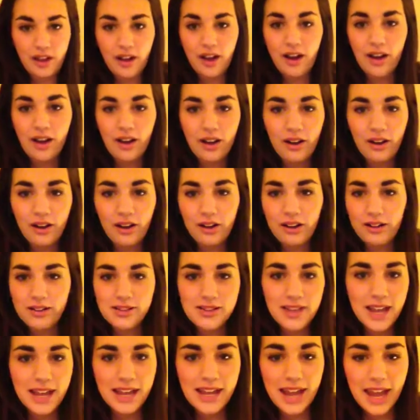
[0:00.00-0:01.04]
our
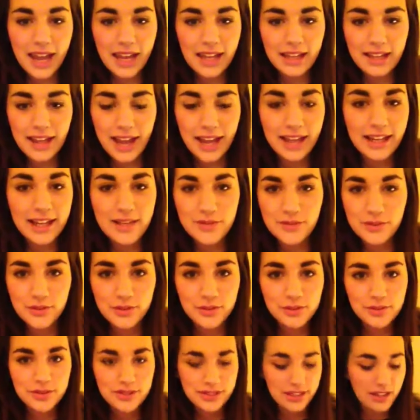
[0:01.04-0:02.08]

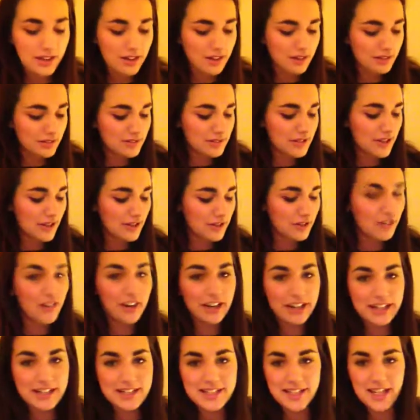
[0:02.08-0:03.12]
A-level to get our
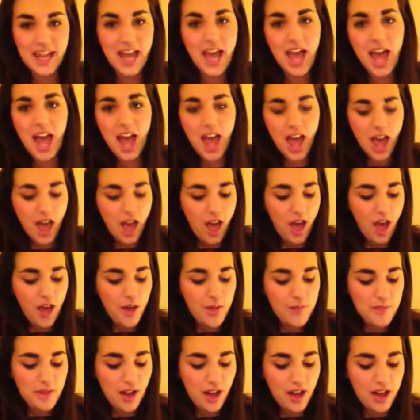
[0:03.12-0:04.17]
grade.
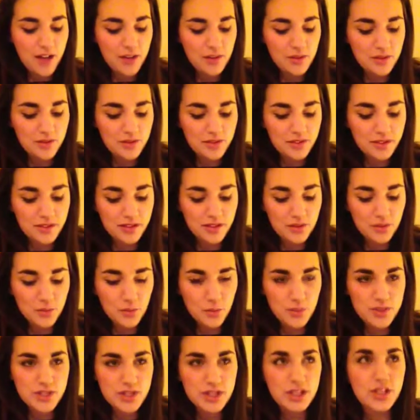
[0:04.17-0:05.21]
I
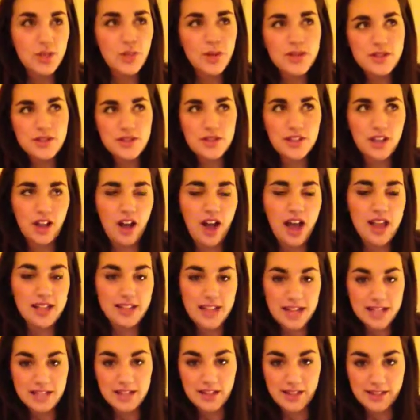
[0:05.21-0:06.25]
was looking at ones online and
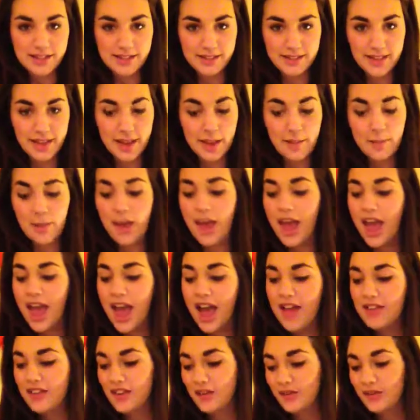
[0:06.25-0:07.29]
analysing them,
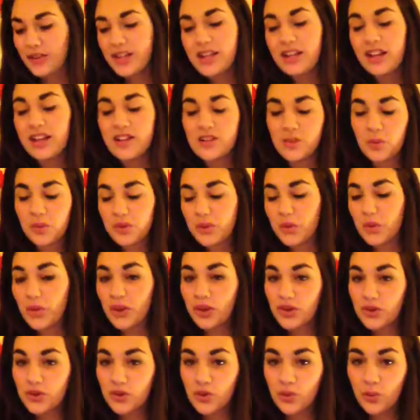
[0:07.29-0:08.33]
and then I realised I wasn't
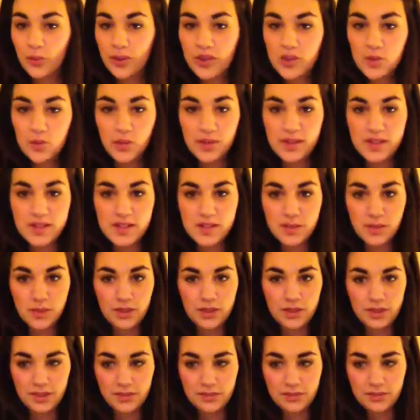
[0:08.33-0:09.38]
quite sure which ones
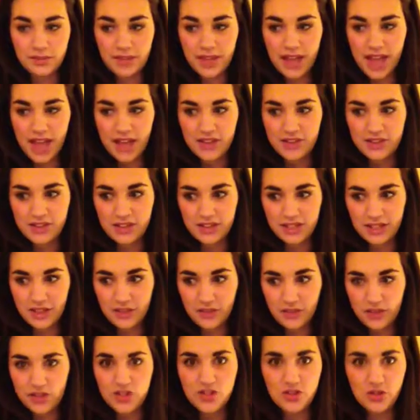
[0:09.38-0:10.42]
were actually
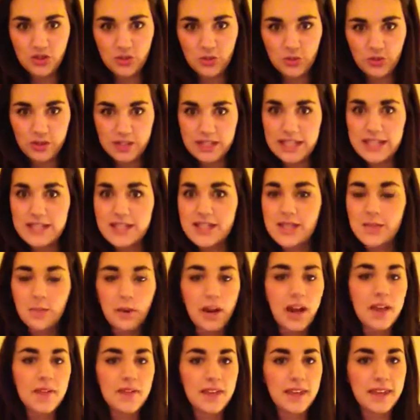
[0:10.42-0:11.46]
official, released
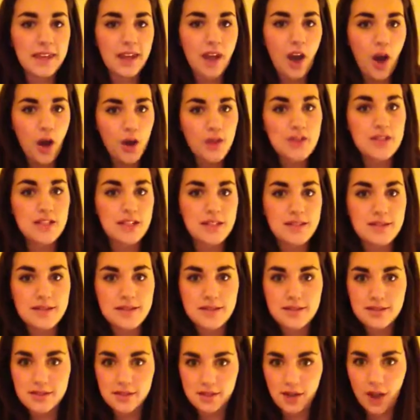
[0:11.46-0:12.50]
by the
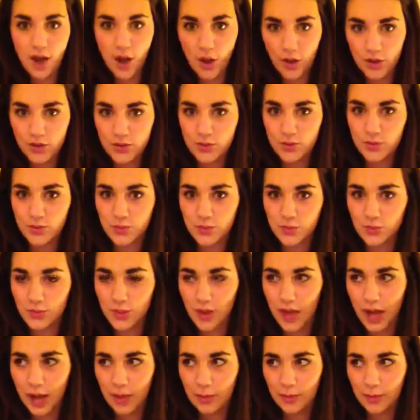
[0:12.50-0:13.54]
artist, art
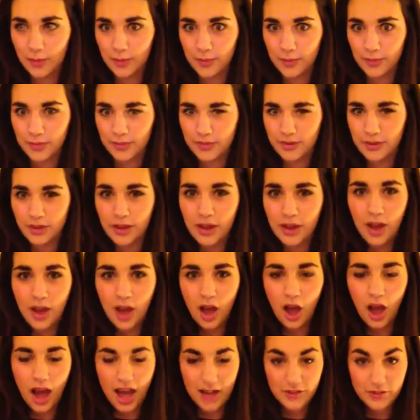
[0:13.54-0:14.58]
albums,
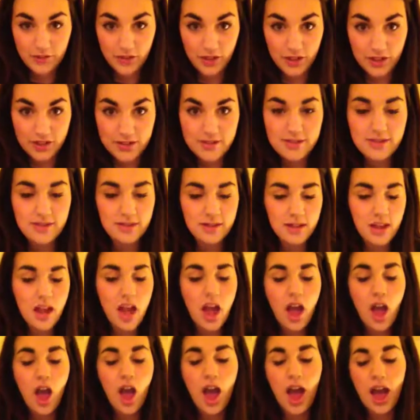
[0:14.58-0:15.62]
adverts,
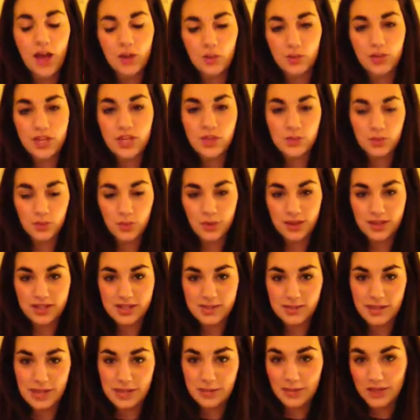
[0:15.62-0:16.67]
and which were ones
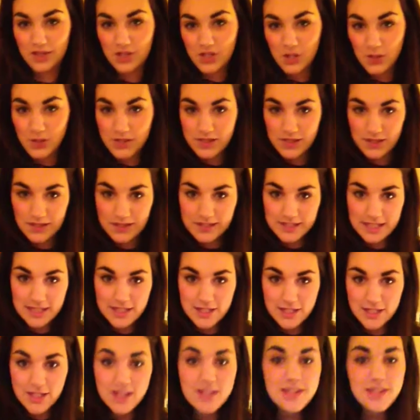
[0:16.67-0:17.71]
made by students in other
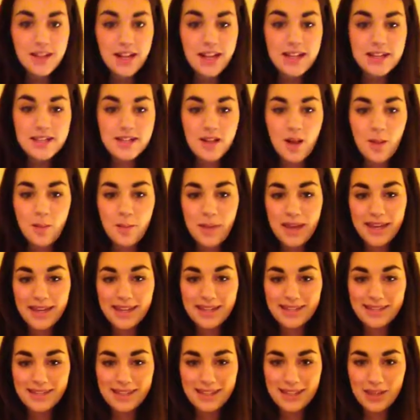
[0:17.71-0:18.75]
centres, and I ended up
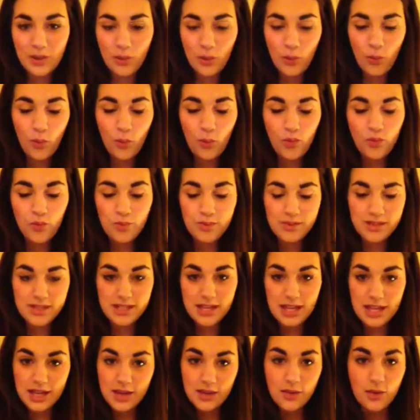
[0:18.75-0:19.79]
making the awful
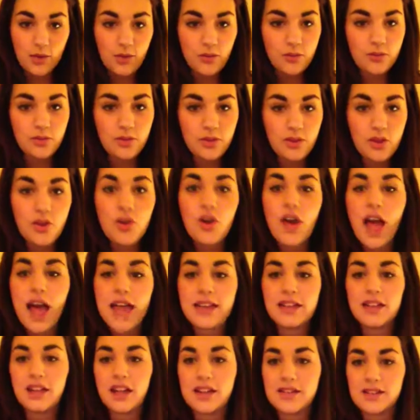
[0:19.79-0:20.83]
mistake of
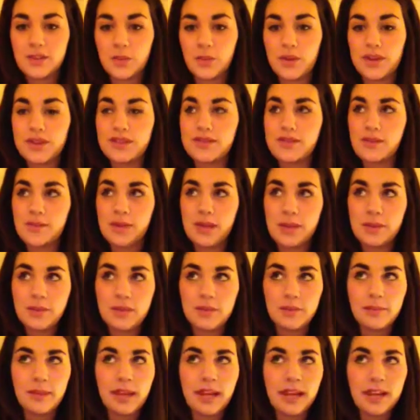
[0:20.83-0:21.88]
analysing ones that people
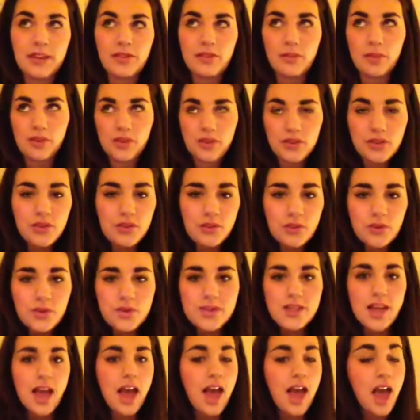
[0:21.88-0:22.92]
had made from other
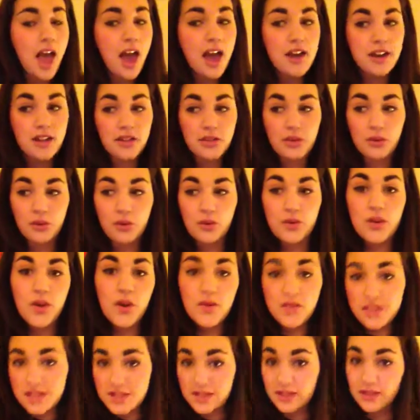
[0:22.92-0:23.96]
schools, and I thought although
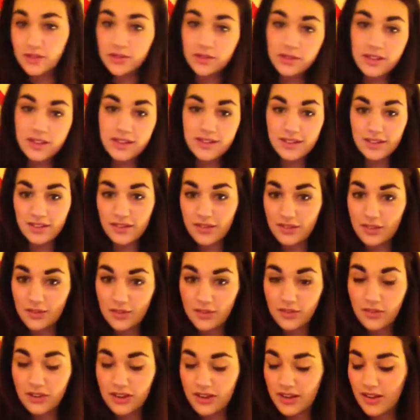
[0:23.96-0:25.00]
these are
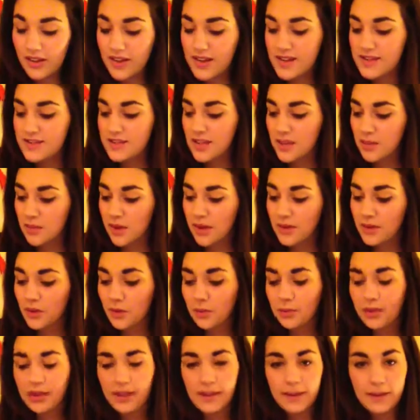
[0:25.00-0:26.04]
very nice, they might not
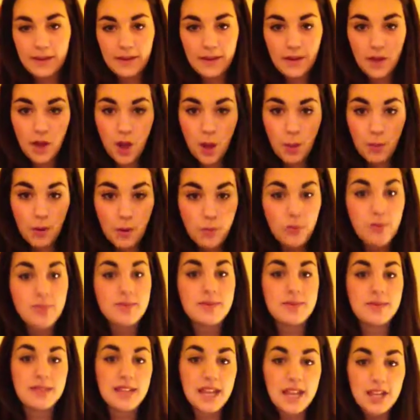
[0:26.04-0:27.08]
be a proper
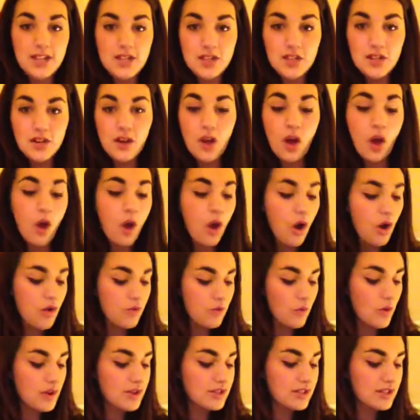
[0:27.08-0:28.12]
representation of
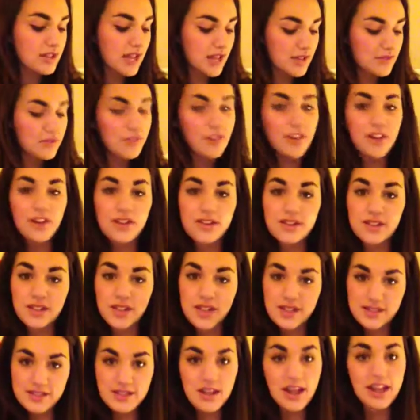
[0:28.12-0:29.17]
what an advert
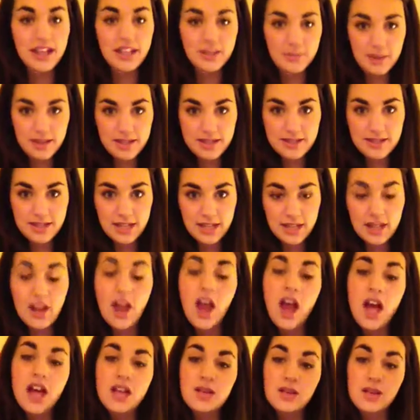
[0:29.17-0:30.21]
is like in a magazine.
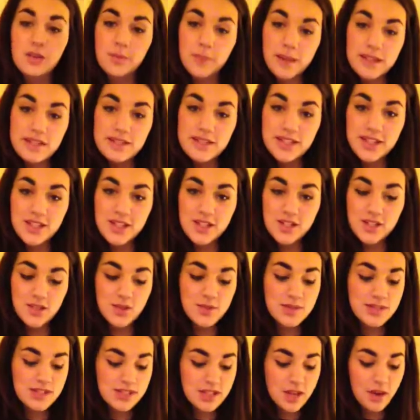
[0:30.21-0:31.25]
So the best thing to do
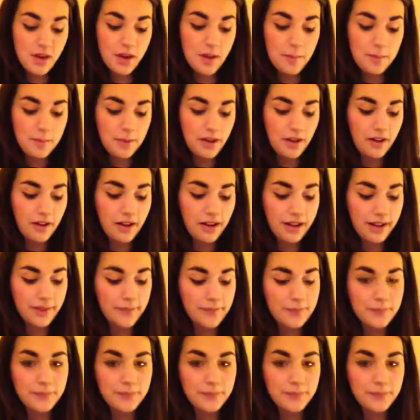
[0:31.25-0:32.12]
is to go out and buy